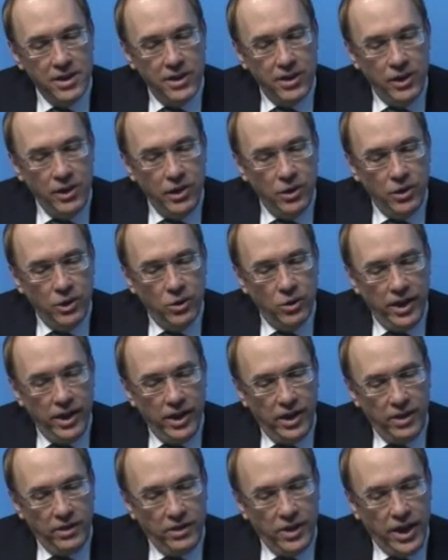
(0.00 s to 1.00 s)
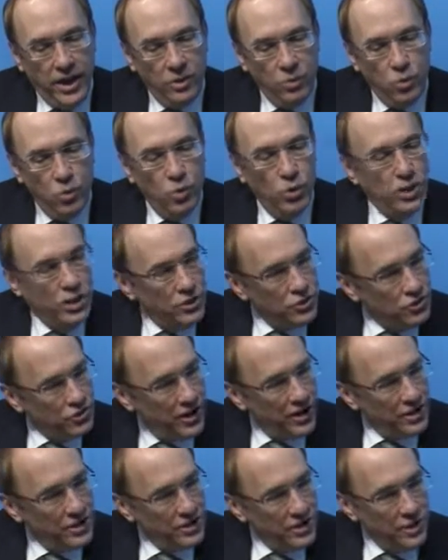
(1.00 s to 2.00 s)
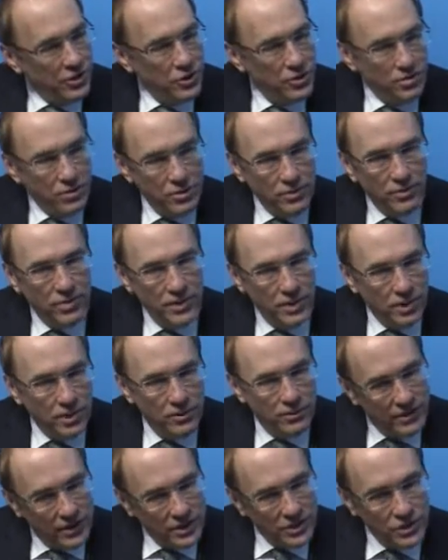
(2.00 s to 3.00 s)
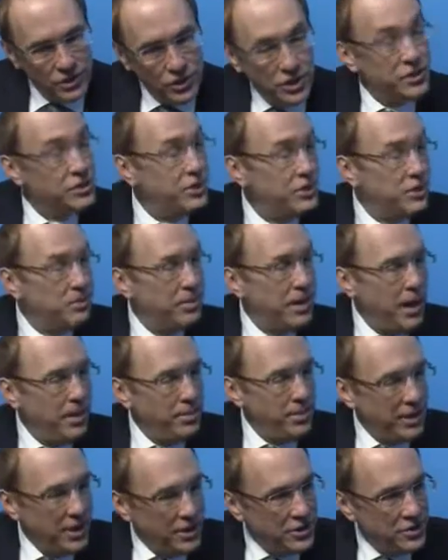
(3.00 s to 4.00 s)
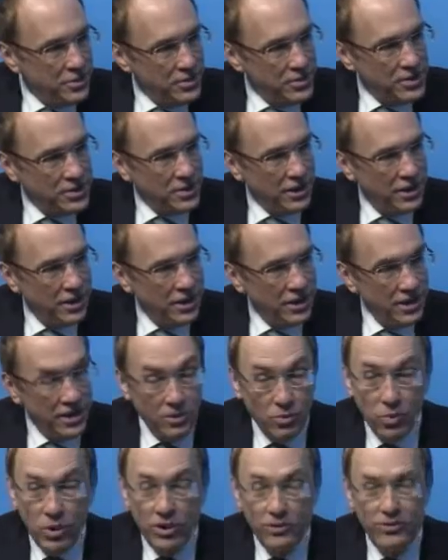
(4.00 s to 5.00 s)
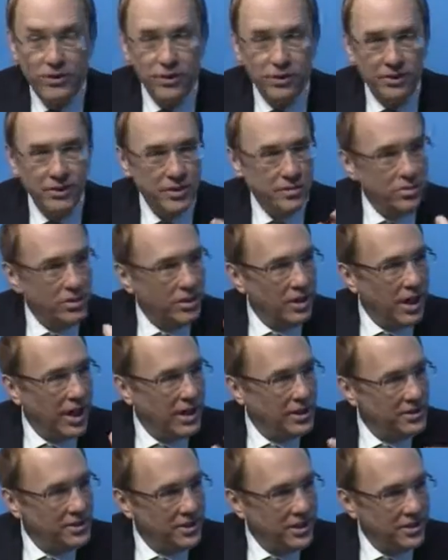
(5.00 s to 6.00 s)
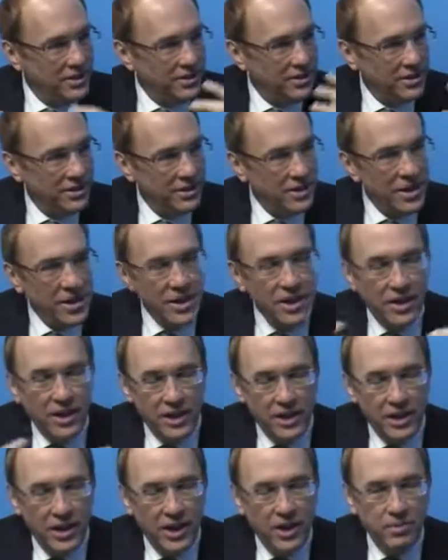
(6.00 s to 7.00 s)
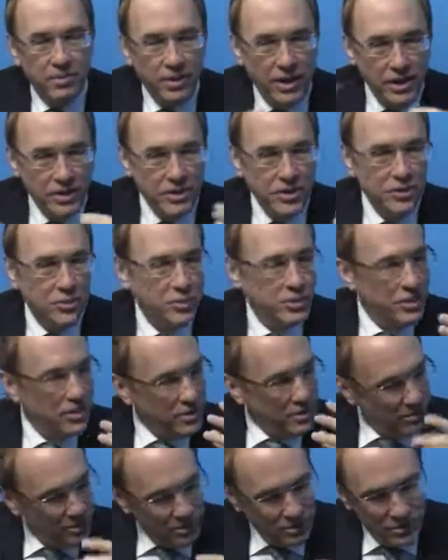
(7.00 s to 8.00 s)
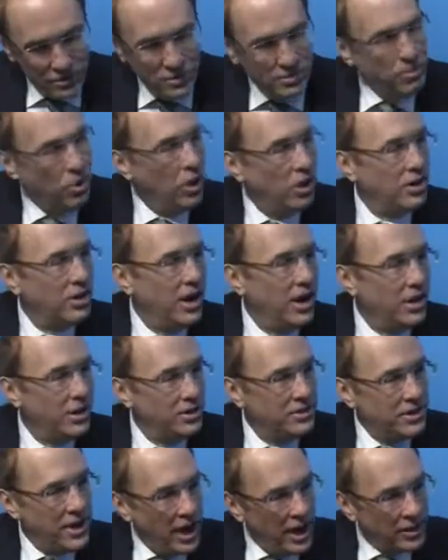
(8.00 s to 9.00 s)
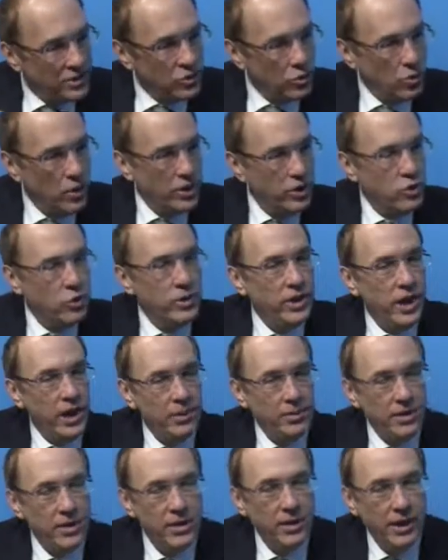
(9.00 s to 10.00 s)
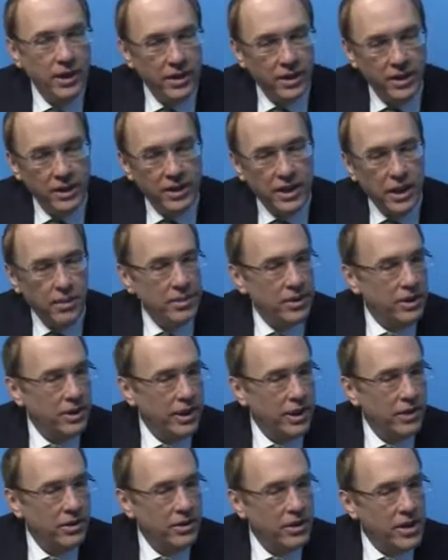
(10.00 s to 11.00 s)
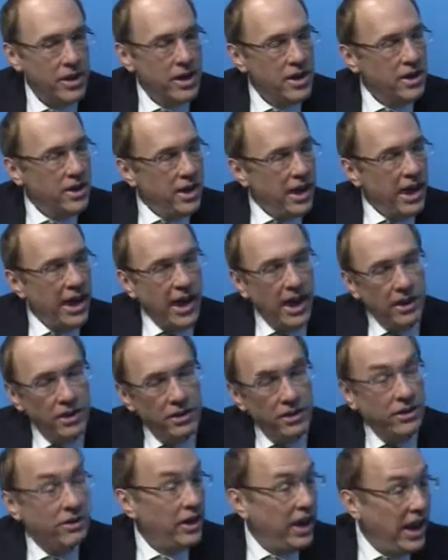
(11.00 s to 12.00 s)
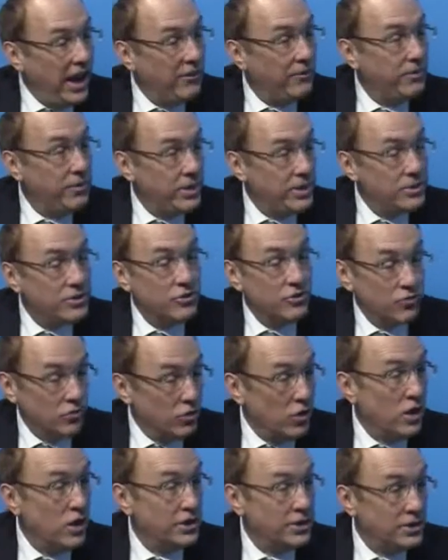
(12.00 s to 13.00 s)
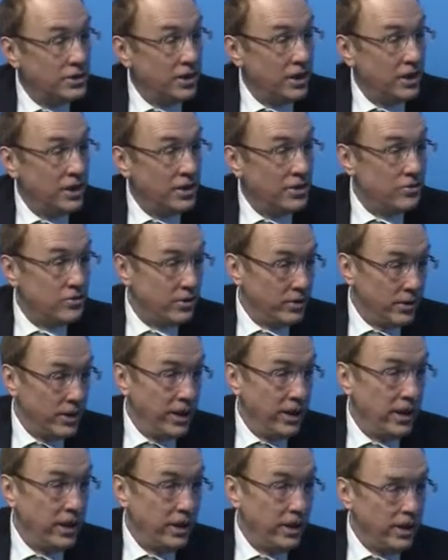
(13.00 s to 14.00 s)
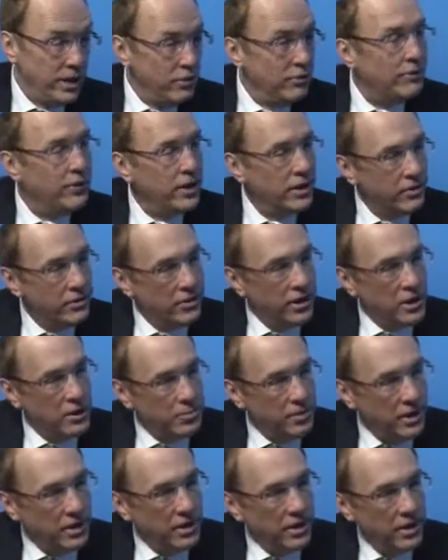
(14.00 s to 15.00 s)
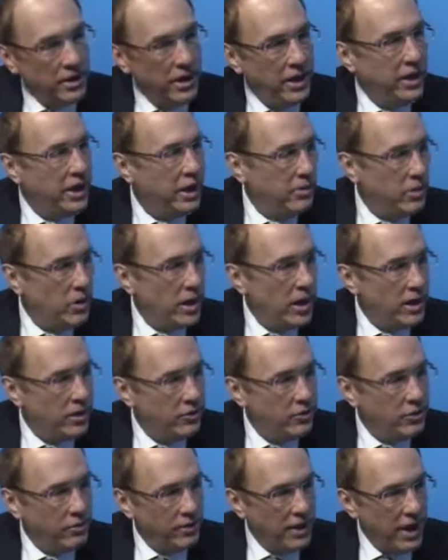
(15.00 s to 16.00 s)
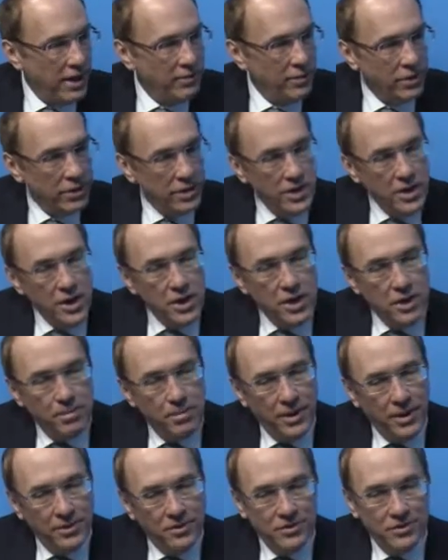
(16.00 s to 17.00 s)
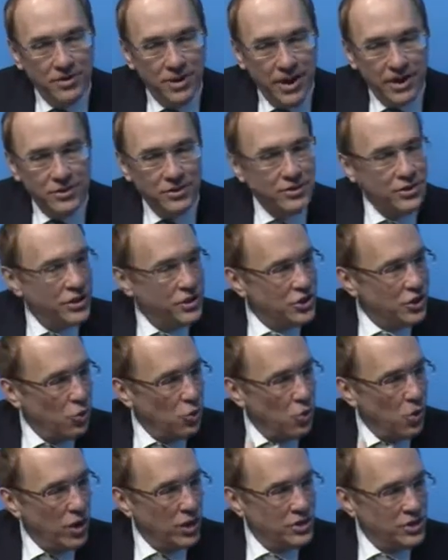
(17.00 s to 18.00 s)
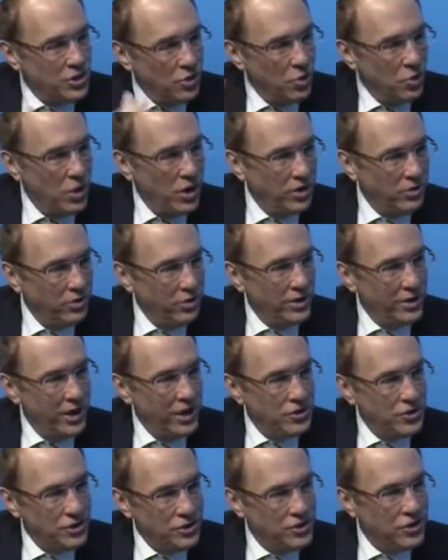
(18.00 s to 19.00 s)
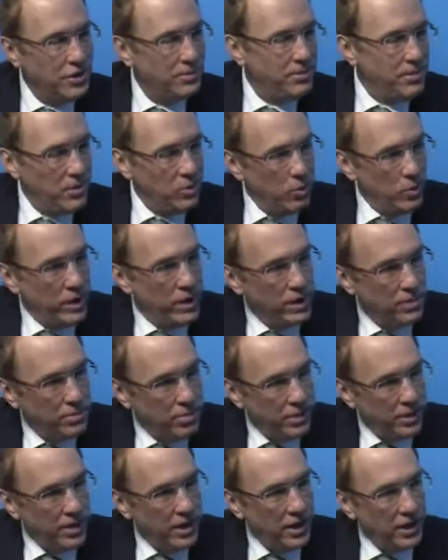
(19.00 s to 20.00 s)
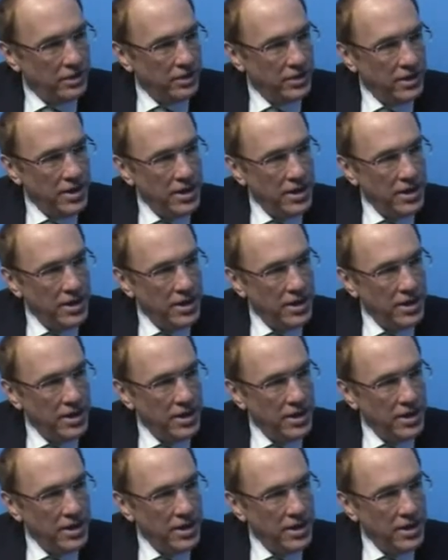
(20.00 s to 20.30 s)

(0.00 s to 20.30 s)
And would it translate into improved clinical events just in the population we studied? And what if you liberalized it to, again, patients with smaller heart attacks or one who came in later? And there have been strong studies relating infarct size by cardiac MRI to survival, but it's not such a one-to-one relationship that we can predict.